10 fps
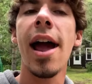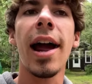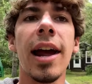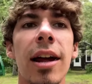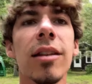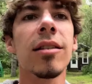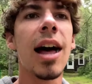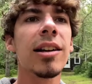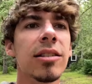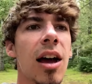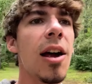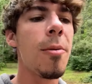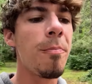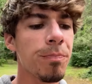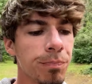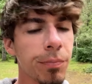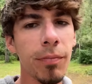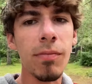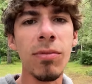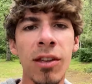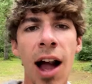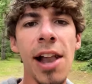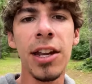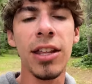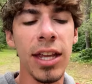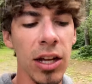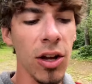And last time I did a thing